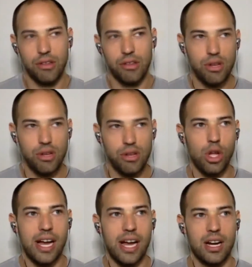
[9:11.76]
those are
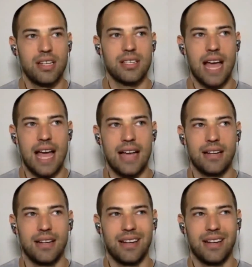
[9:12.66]
all areas
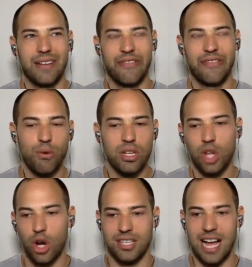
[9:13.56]
that for a
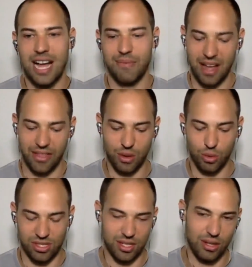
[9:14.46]
long time now, I think
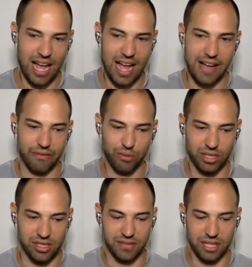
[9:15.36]
we'll still have
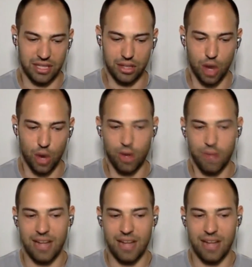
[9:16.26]
relatively lower
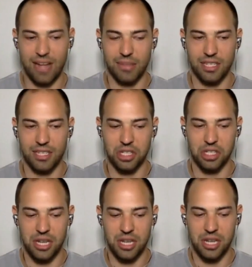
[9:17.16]
amounts of
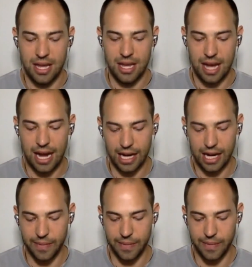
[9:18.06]
competition.
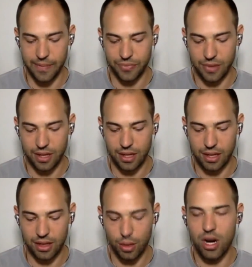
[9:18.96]
The
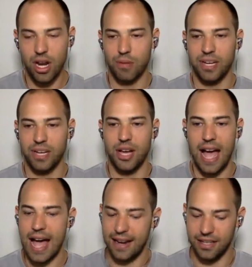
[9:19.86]
one other place I'll
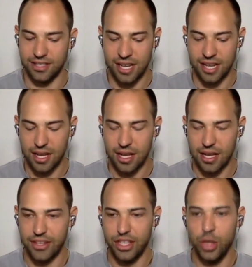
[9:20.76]
add is
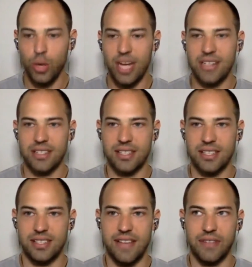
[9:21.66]
the US is
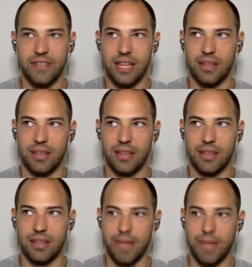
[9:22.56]
definitely the most
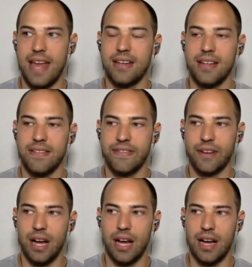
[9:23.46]
competitive
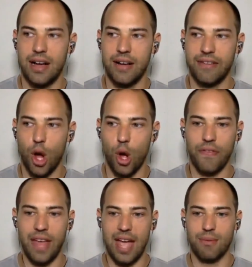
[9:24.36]
of all
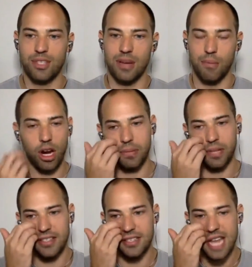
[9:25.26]
of the Amazon
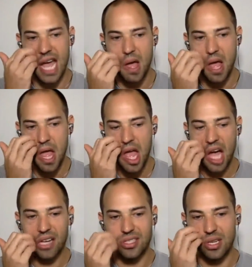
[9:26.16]
marketplaces now.
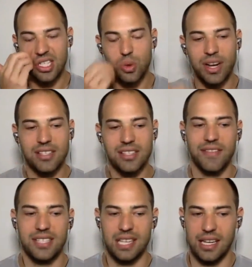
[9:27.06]
So in
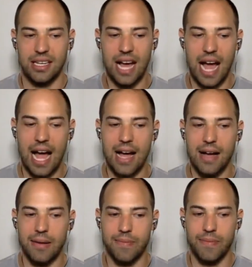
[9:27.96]
2017,
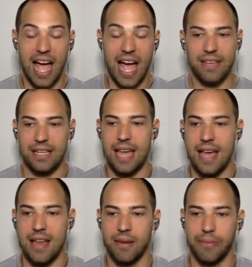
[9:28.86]
I haven't
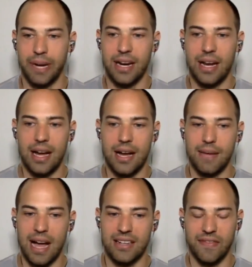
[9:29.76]
yet, but
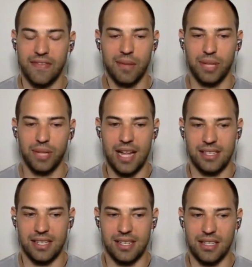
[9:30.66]
I definitely have plans
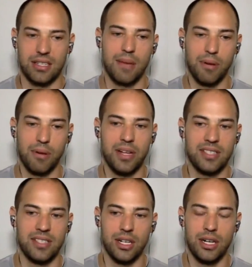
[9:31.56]
in the next couple of
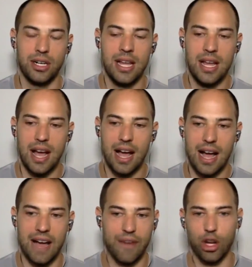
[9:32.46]
months here.
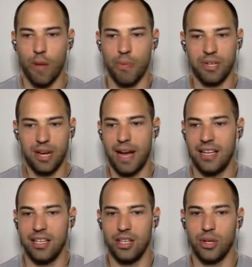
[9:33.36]
I've already opened up my
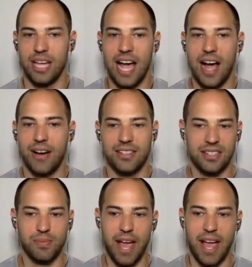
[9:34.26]
EU account and
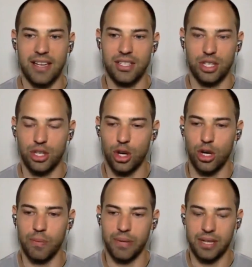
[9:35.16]
to expand into
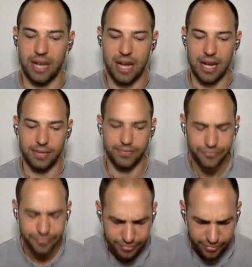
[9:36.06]
Europe. I